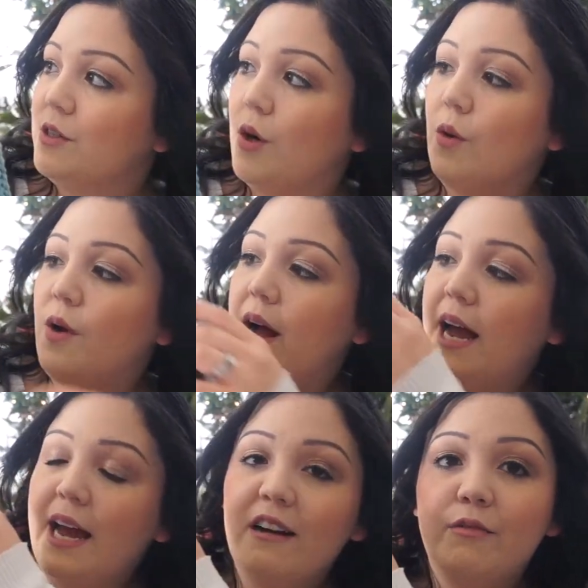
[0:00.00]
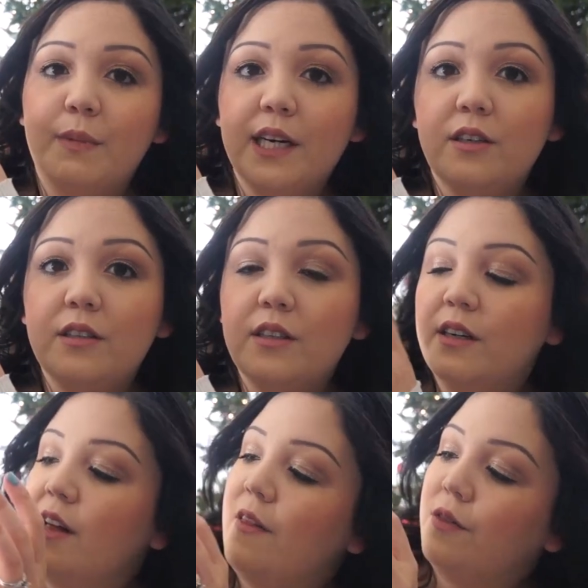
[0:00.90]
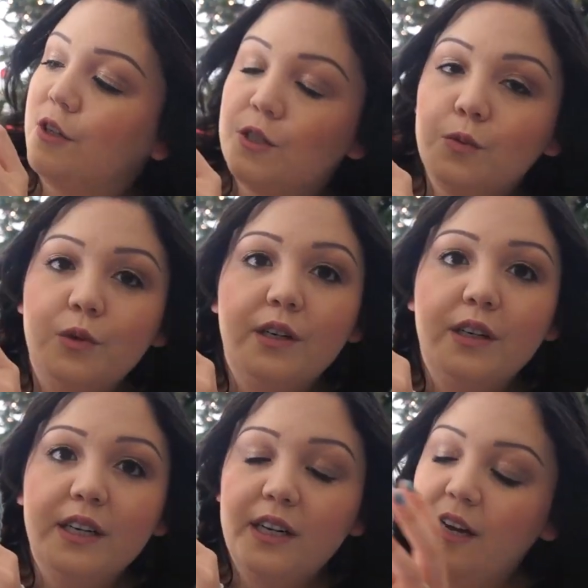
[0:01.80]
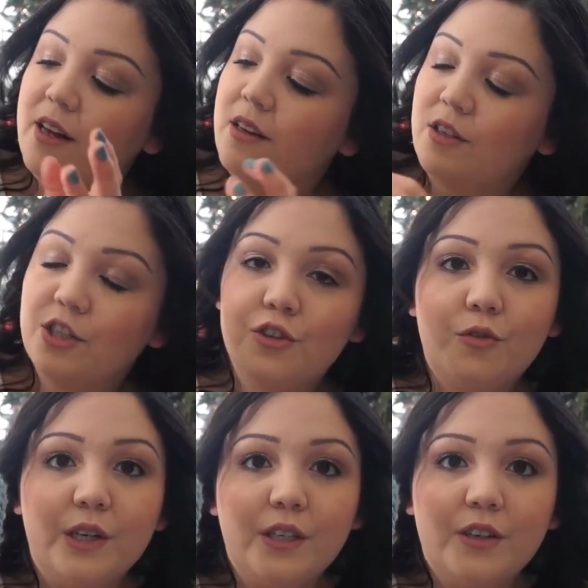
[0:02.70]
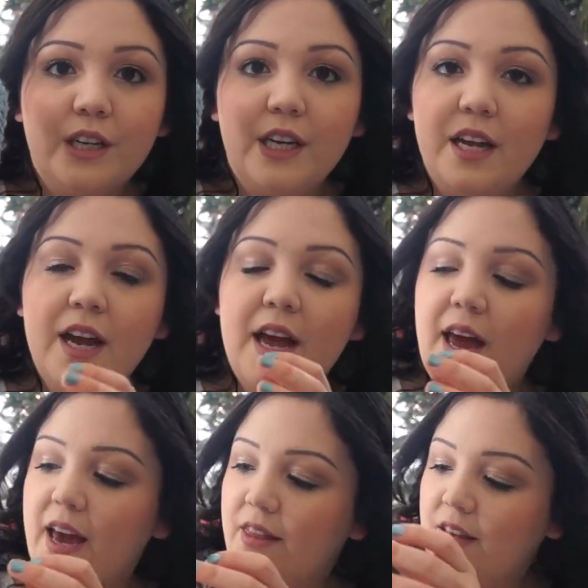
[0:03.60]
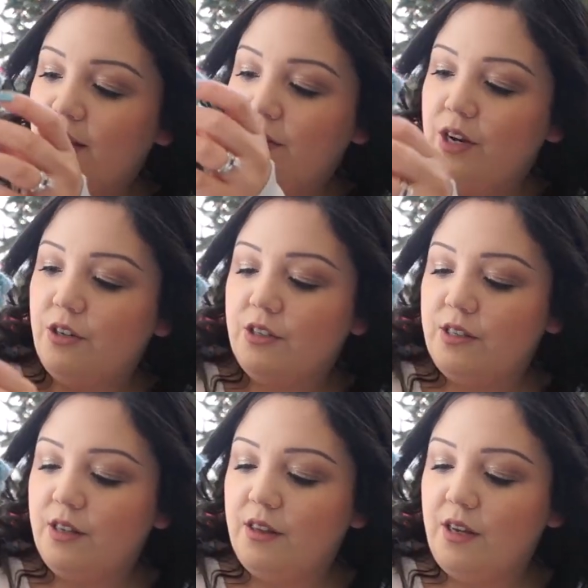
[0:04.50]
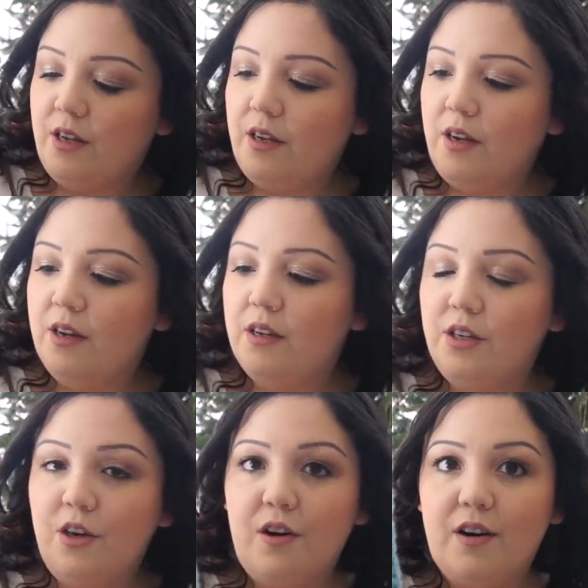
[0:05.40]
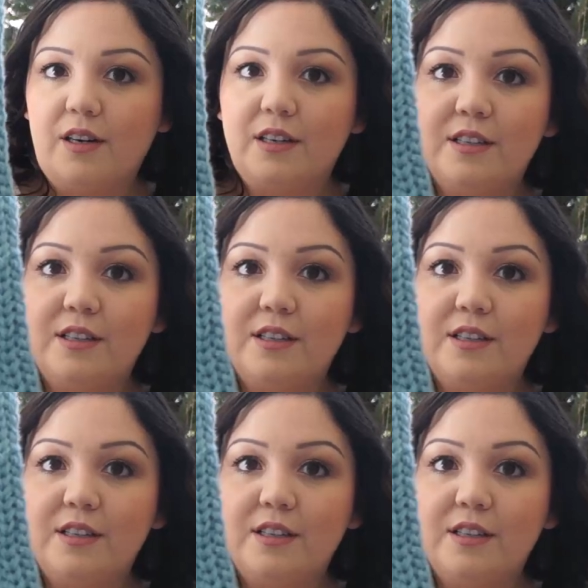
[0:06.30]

So I have metal, there's wood, there's greenery, and then there's the yarn.